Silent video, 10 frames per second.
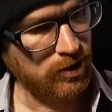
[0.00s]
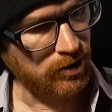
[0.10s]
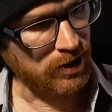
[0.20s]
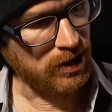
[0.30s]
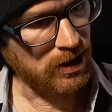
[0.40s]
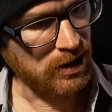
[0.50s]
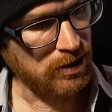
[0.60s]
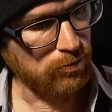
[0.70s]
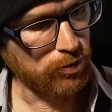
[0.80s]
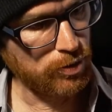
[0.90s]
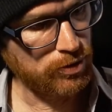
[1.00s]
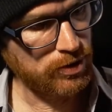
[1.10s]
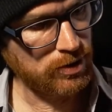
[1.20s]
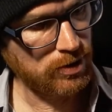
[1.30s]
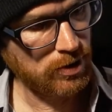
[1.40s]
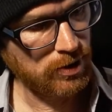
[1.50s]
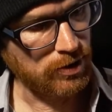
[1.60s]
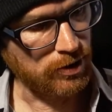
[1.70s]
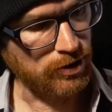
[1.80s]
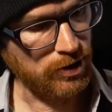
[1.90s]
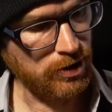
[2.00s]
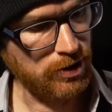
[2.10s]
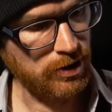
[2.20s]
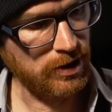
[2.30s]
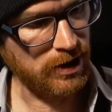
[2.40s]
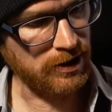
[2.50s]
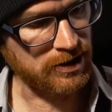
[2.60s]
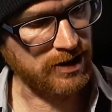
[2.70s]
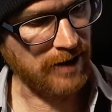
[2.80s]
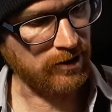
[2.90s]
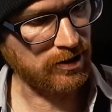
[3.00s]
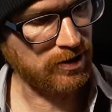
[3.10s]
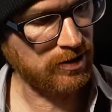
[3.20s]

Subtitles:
the root, the 3rd, and the 7th.